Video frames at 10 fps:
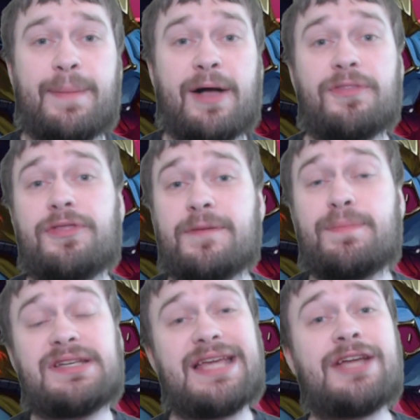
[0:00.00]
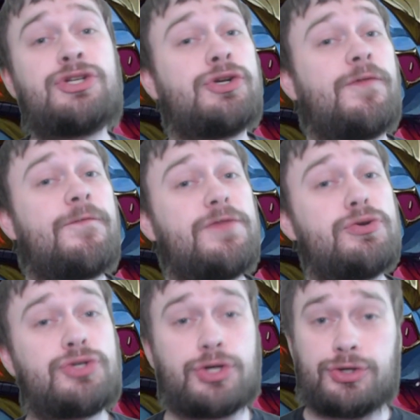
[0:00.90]
about the potential
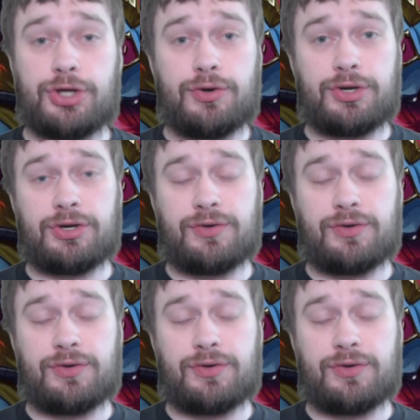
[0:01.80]
future token